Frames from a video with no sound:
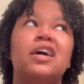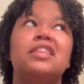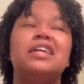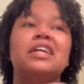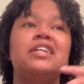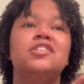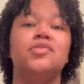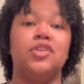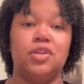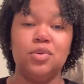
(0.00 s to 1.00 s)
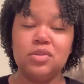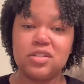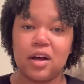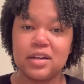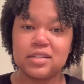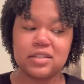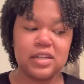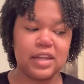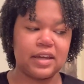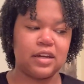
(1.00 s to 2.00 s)
The ease of use, honestly,
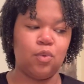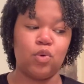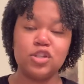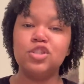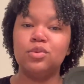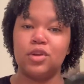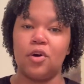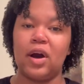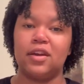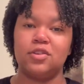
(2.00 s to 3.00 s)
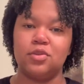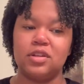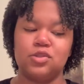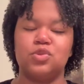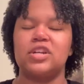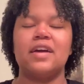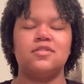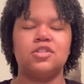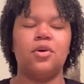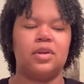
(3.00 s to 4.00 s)
like once you know how to do this, which I
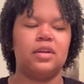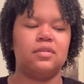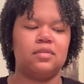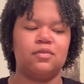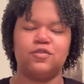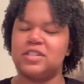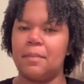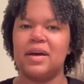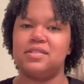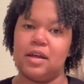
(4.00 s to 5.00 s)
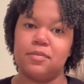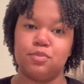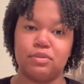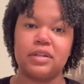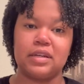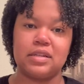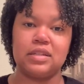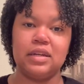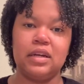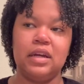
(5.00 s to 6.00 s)
showed it step by step, is pretty
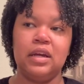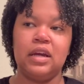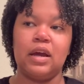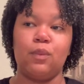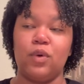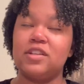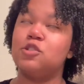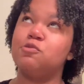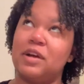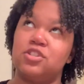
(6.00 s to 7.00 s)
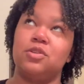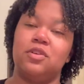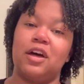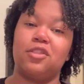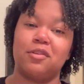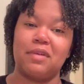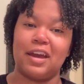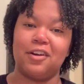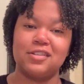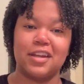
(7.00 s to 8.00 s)
easy, especially with how thick my
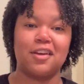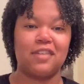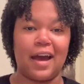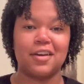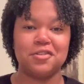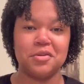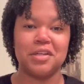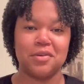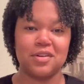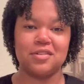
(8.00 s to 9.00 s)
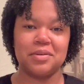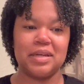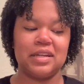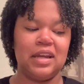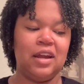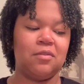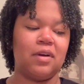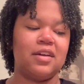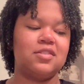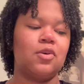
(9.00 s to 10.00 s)
hair is. Like if I can do it, you can do it,
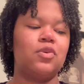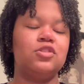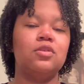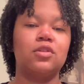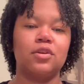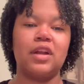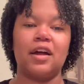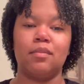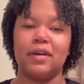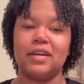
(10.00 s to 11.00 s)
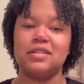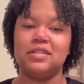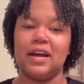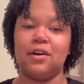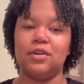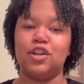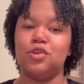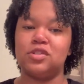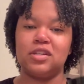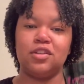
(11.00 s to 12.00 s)
right? So once you learn how to break it down and you
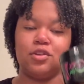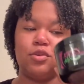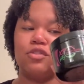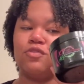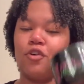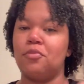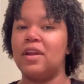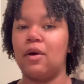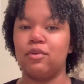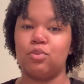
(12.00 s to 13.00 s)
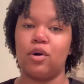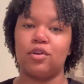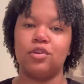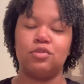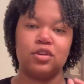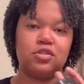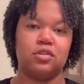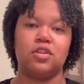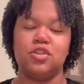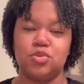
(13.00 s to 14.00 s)
see that you can foam it out with water, you can turn
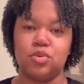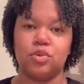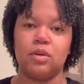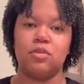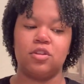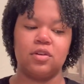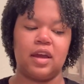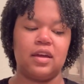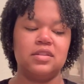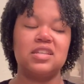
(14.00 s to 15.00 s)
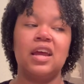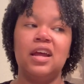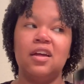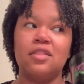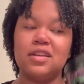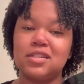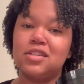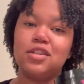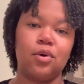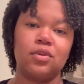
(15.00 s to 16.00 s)
it into a cream with your hands, this is
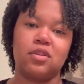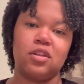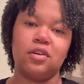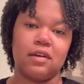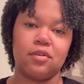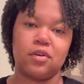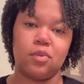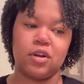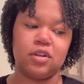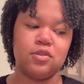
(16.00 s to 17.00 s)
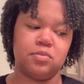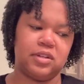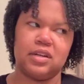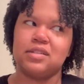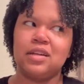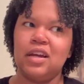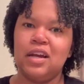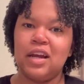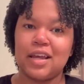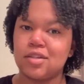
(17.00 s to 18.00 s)
the only thing you're ever gonna wanna use, because
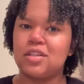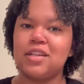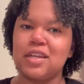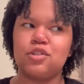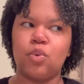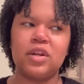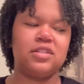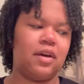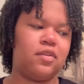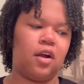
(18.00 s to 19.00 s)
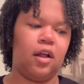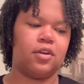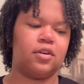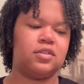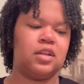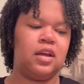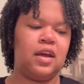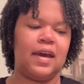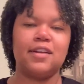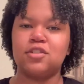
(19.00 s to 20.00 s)
it's like $27
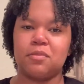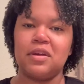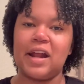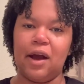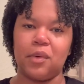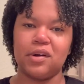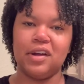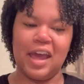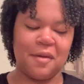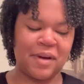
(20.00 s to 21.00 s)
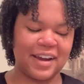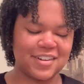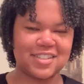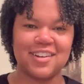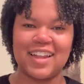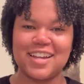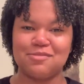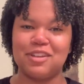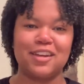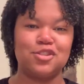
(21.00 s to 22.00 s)
and it took me an hour and my hair is gonna last me
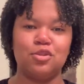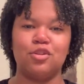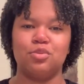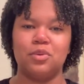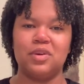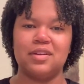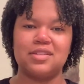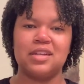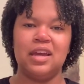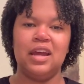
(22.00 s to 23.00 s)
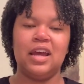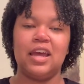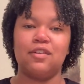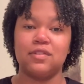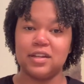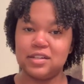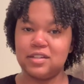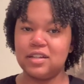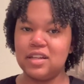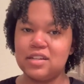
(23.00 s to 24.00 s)
like 2 to 3 weeks. If Linda
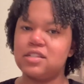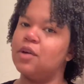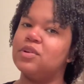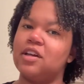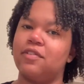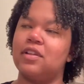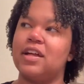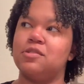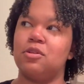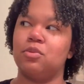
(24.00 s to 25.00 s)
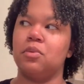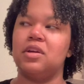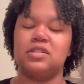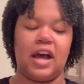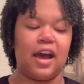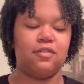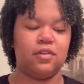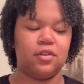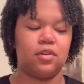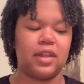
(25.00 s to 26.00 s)
did this, it would definitely last me 3 weeks. I feel
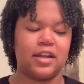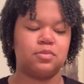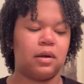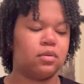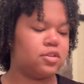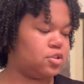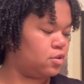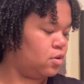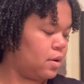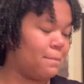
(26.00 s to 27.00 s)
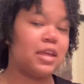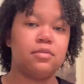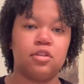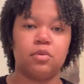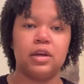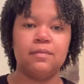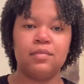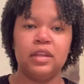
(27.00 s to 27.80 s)
it'll last probably 2, maybe 3.